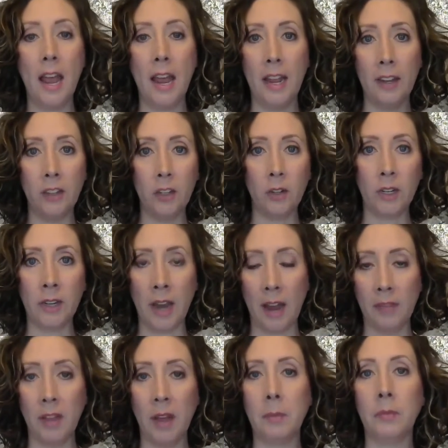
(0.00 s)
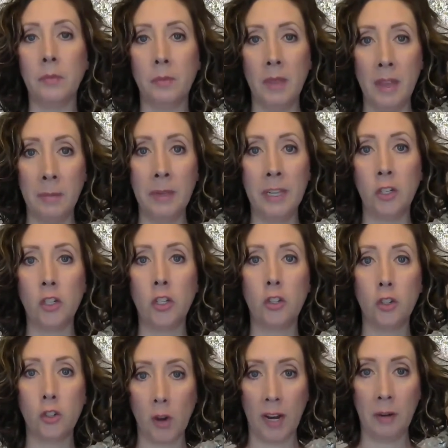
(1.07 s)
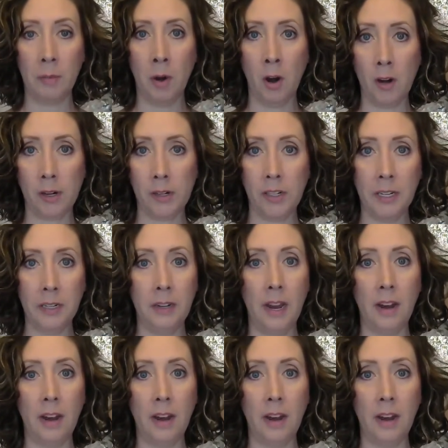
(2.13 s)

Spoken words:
and you can have that image trademarked.